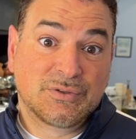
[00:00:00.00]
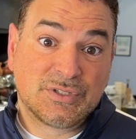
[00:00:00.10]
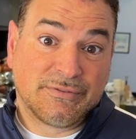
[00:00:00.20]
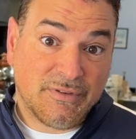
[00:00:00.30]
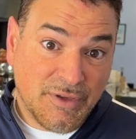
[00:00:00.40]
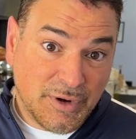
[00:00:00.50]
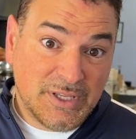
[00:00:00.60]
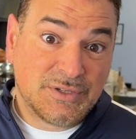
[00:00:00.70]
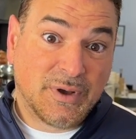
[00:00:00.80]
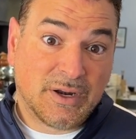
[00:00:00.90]
So for
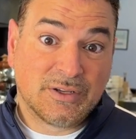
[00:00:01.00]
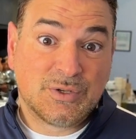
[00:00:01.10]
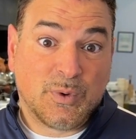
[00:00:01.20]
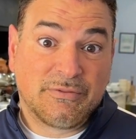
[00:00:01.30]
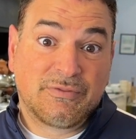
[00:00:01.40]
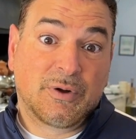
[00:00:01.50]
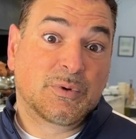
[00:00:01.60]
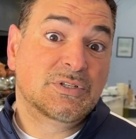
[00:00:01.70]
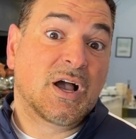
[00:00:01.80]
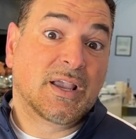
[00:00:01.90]
3,200 square foot, we're
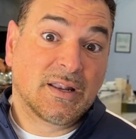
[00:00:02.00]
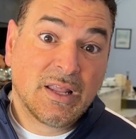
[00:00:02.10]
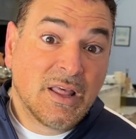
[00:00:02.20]
talking